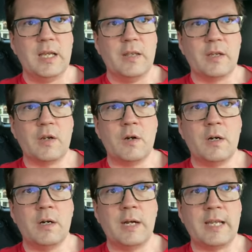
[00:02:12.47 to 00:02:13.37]
The
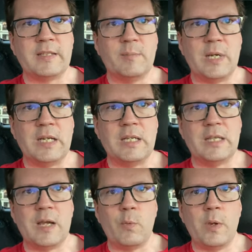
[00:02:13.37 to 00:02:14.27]
car estimated
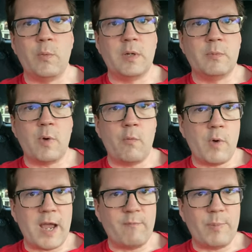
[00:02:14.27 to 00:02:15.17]
that we would
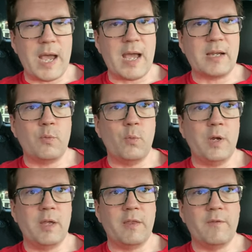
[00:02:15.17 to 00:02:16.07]
arrive back
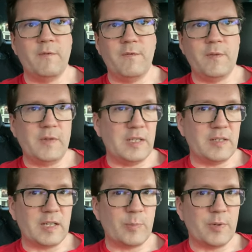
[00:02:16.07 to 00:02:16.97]
with
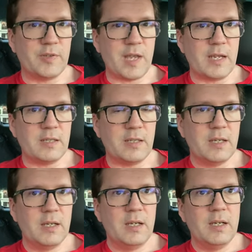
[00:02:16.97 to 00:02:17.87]
56%,
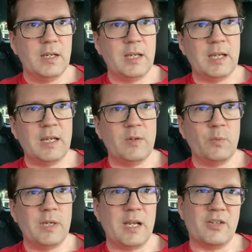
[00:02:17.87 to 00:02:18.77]
and
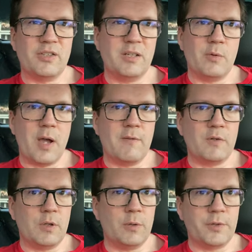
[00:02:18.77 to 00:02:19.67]
we actually arrived
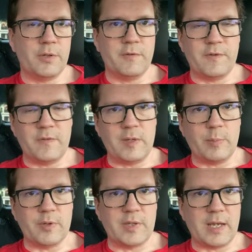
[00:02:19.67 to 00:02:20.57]
closer to
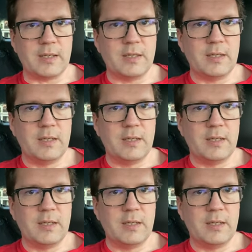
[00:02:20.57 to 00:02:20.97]
50%.